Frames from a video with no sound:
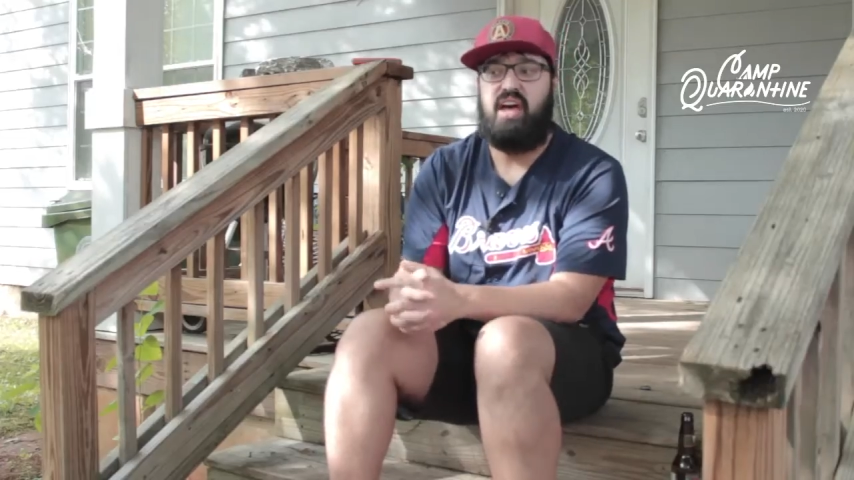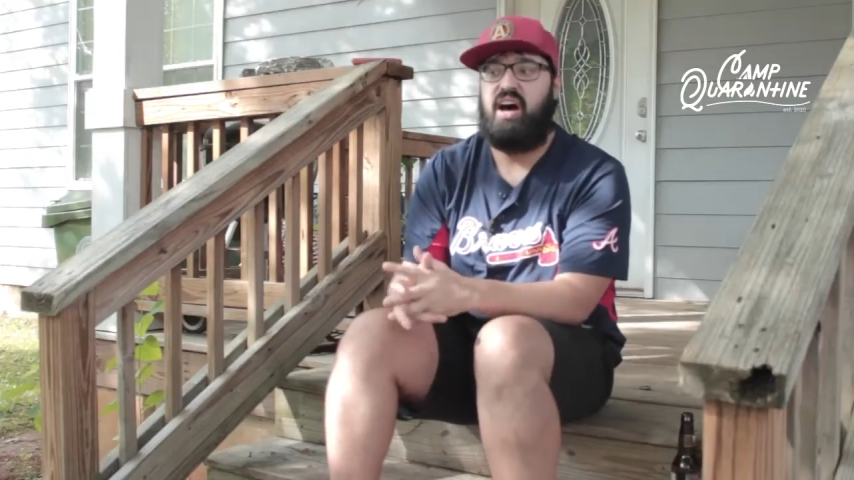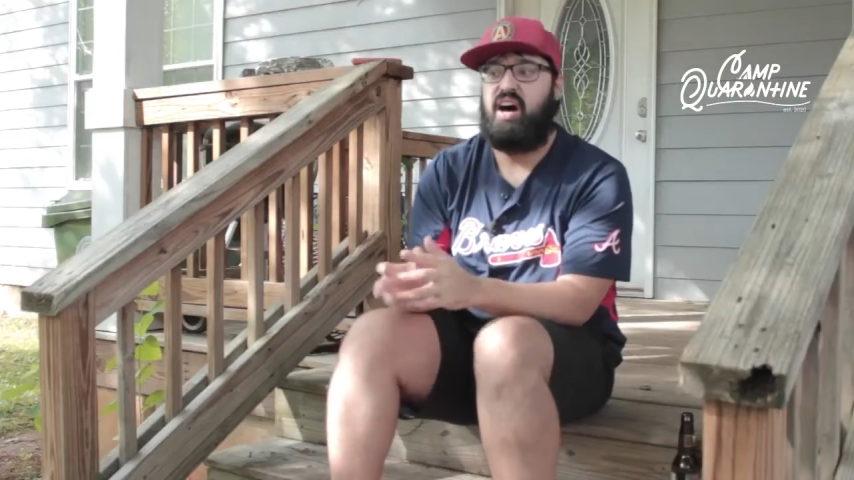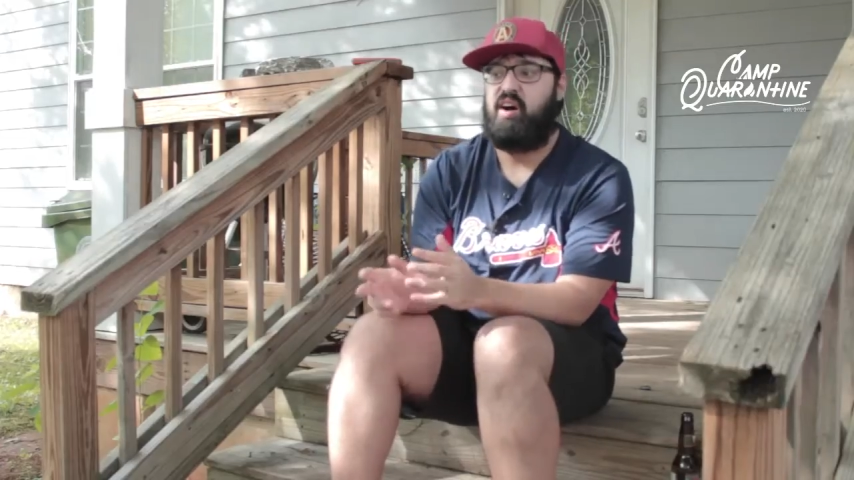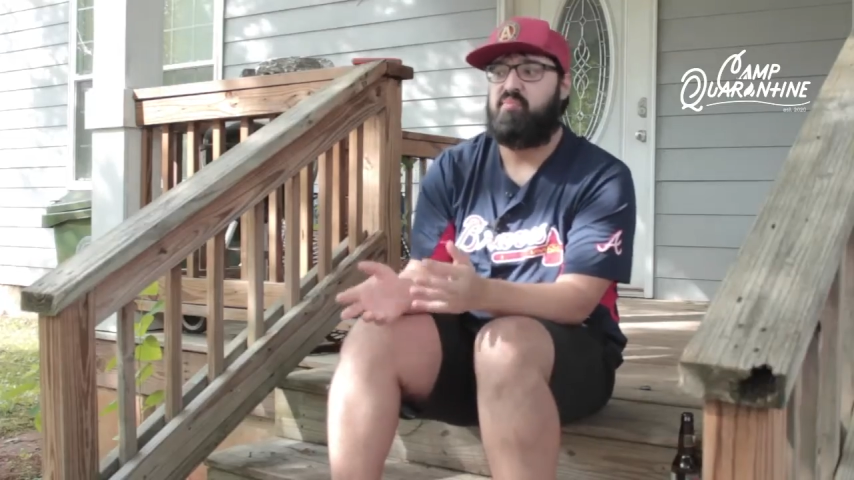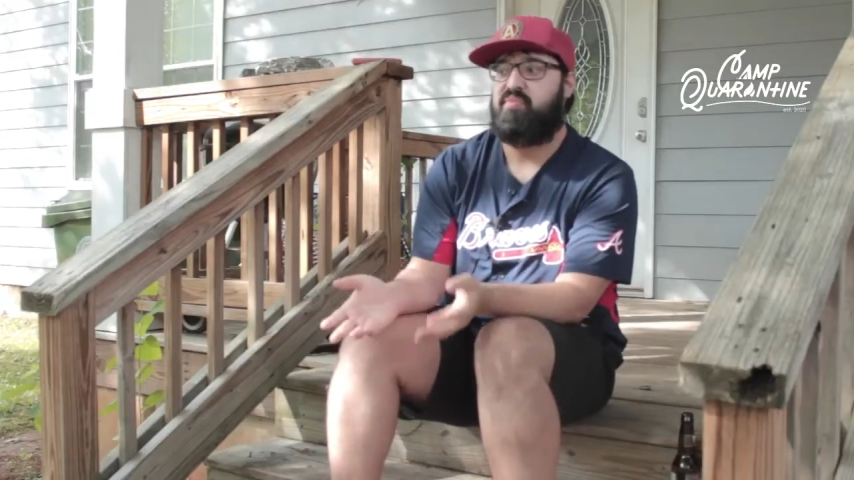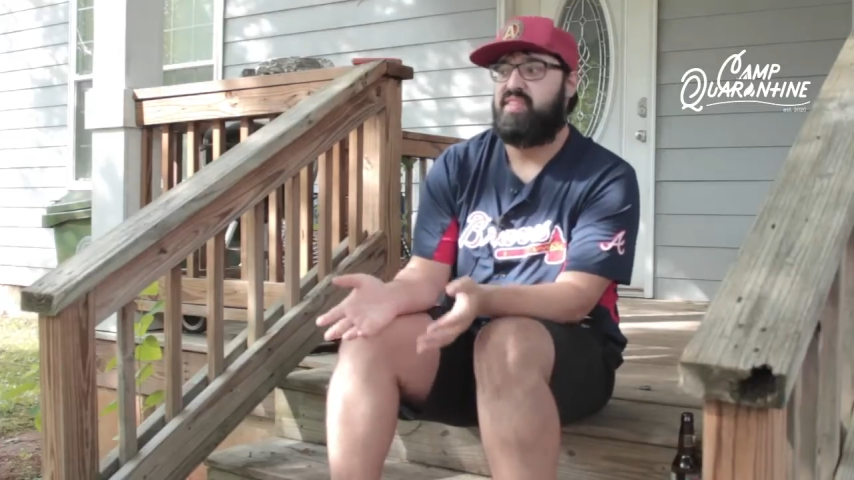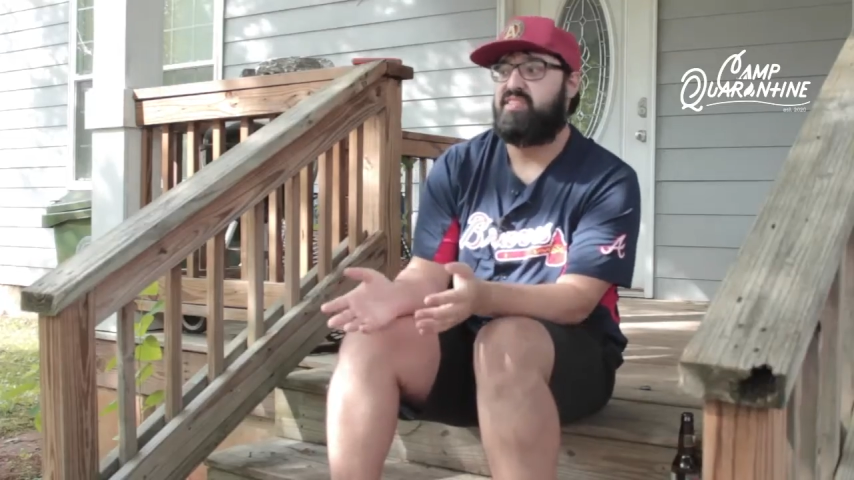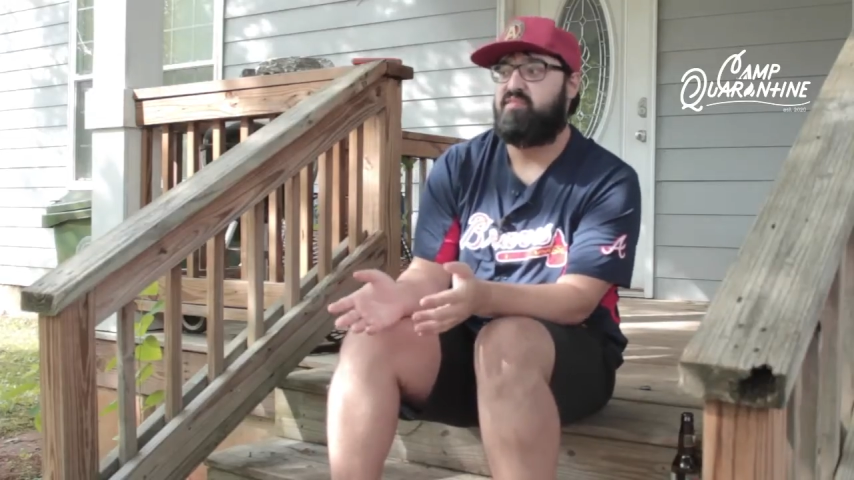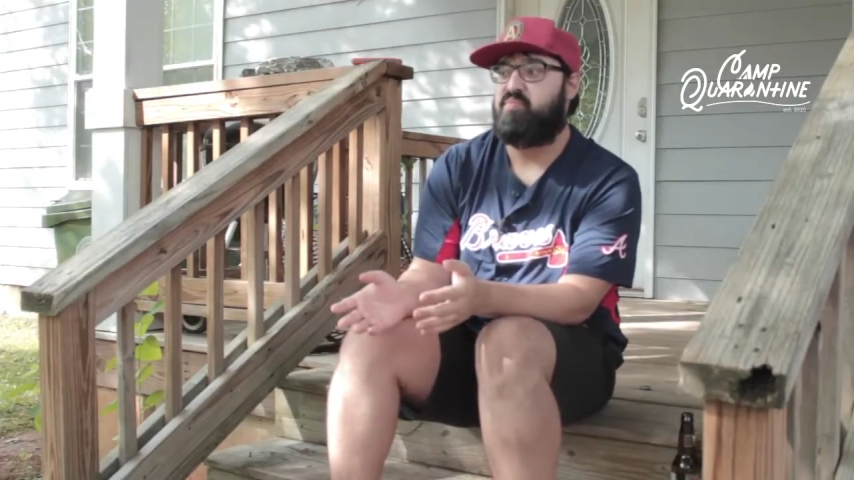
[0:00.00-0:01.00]
Um,
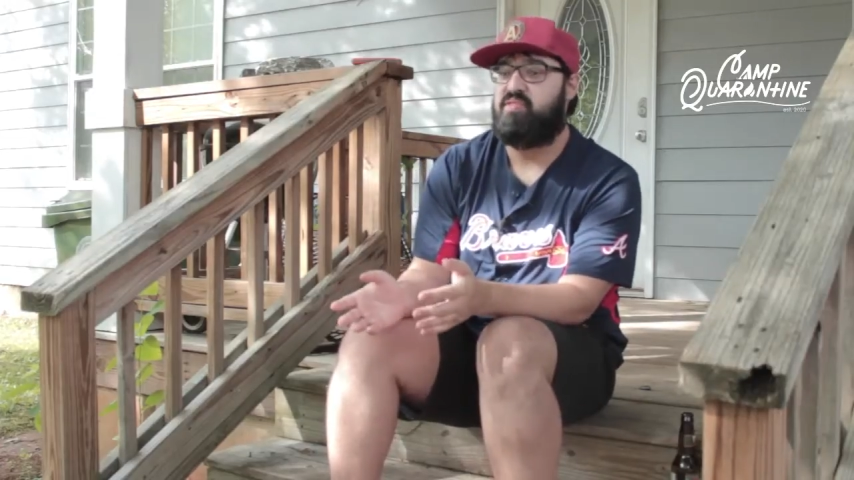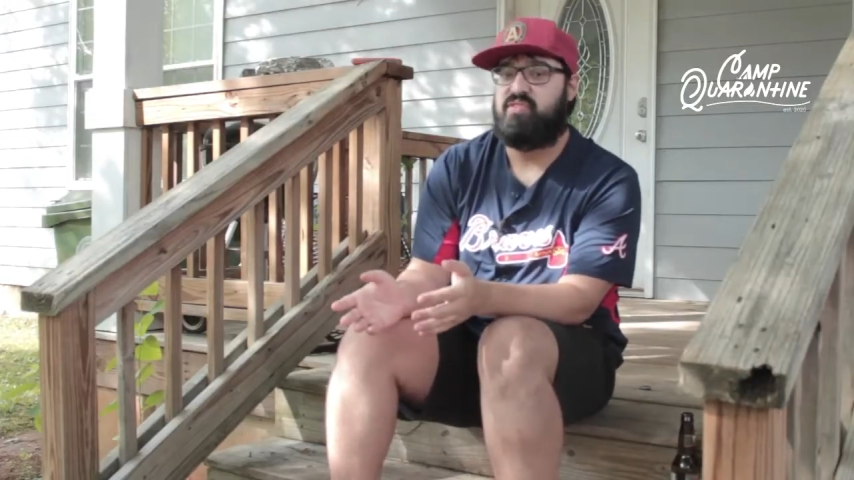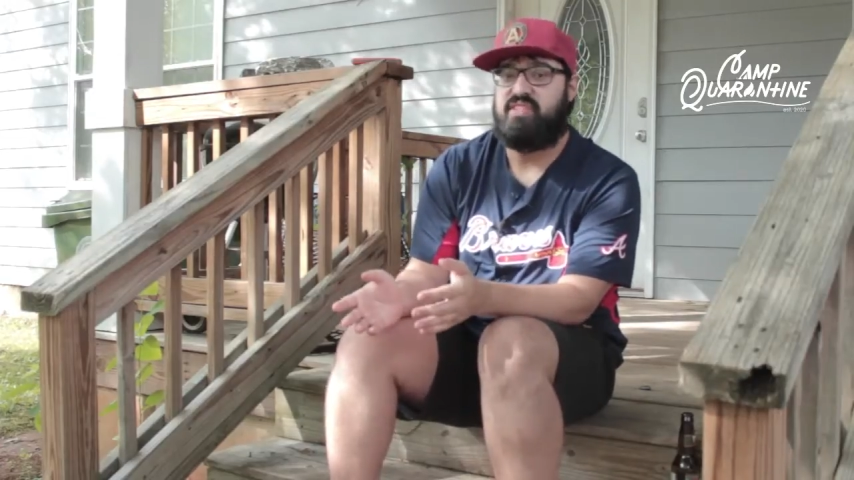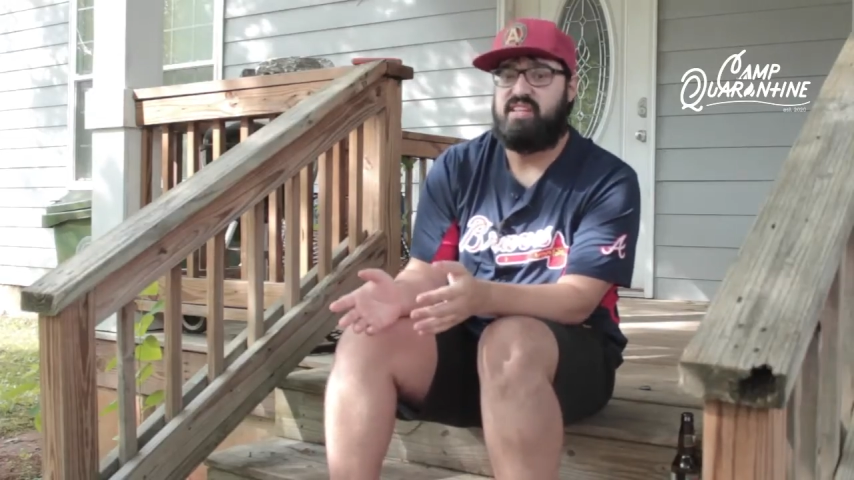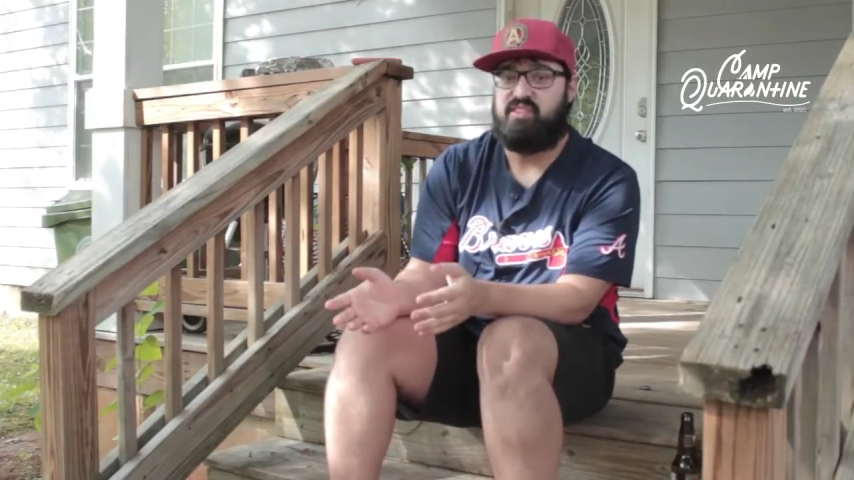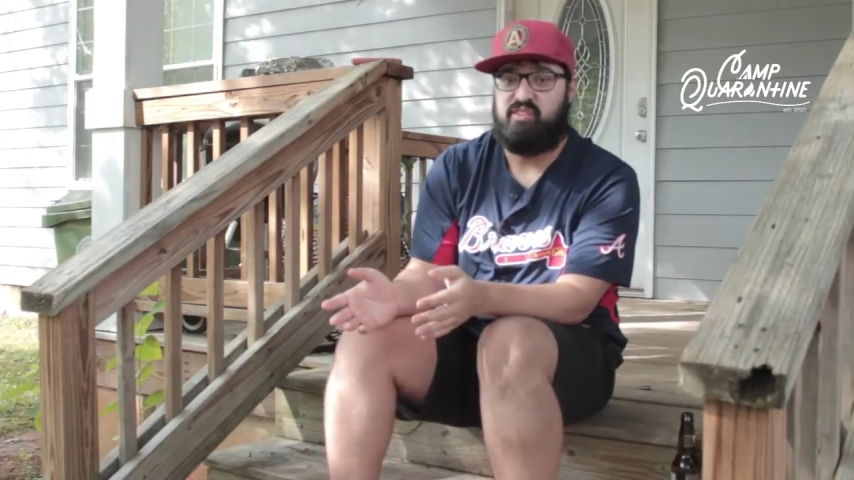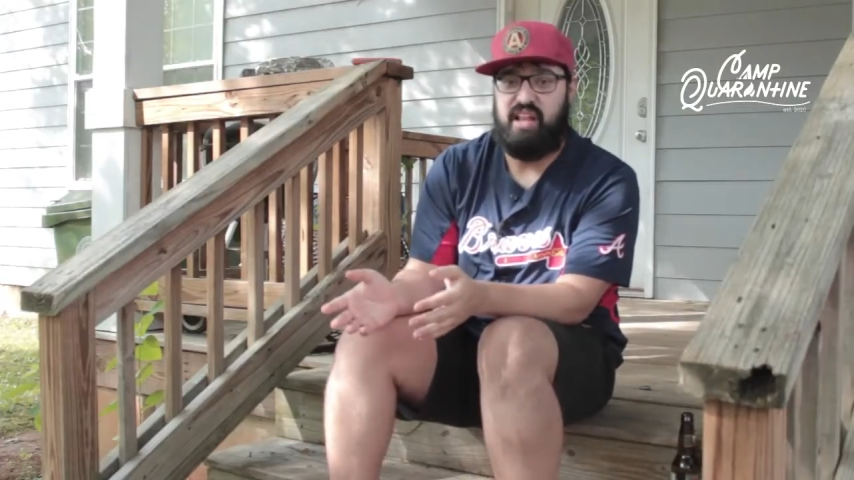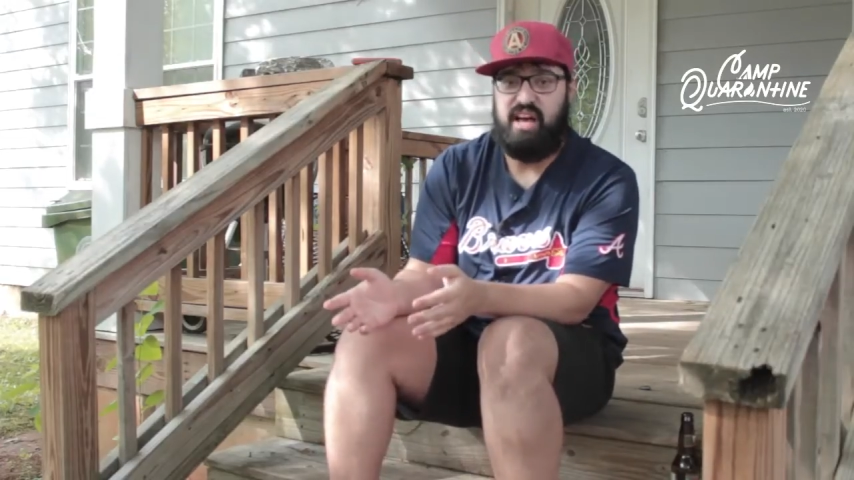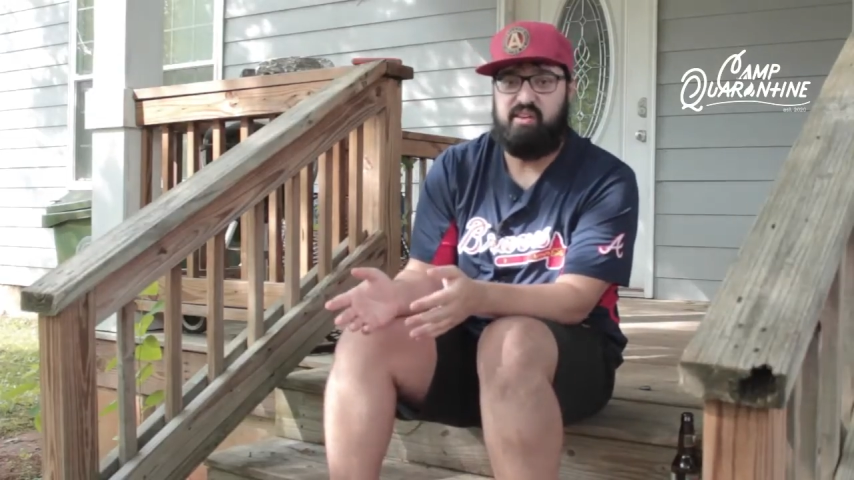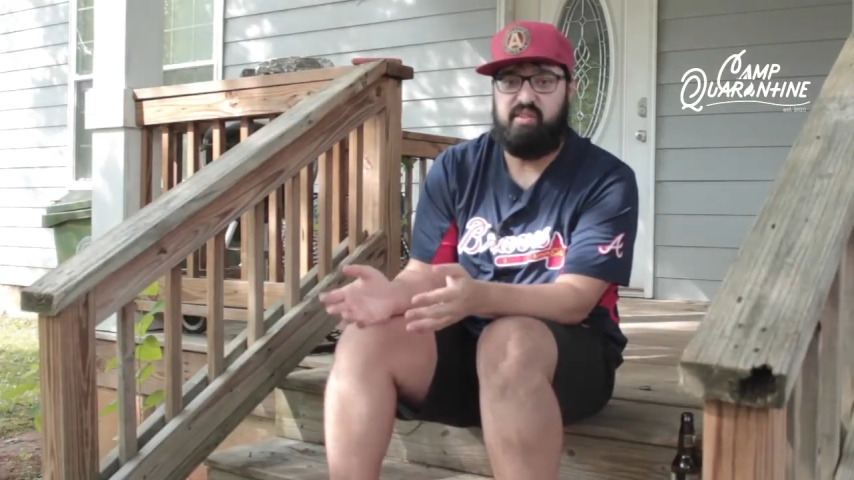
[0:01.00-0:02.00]
this is a beautiful day to grill
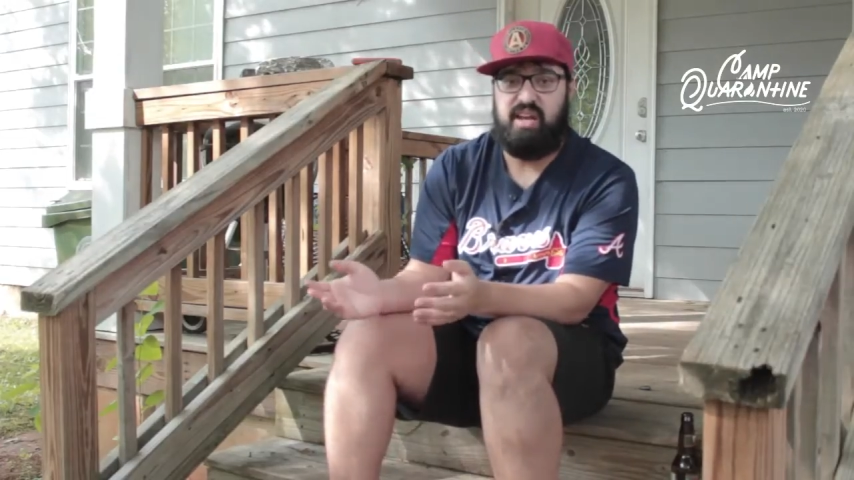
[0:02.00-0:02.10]
out